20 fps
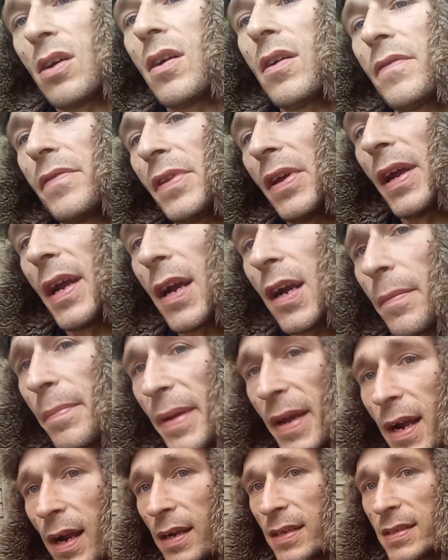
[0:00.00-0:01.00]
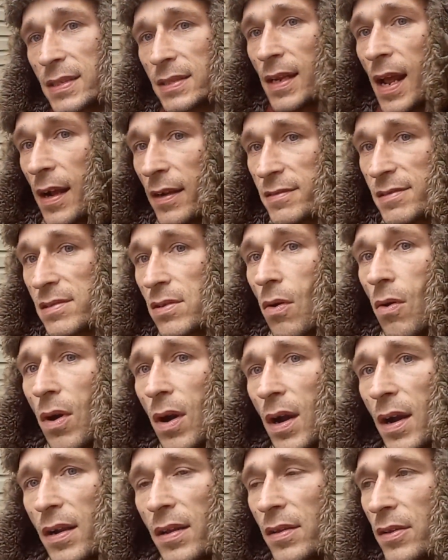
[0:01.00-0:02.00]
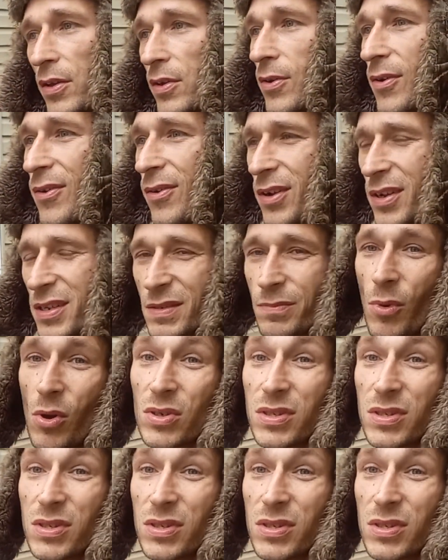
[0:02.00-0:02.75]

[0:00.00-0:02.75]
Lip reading: of the Arabics next door, because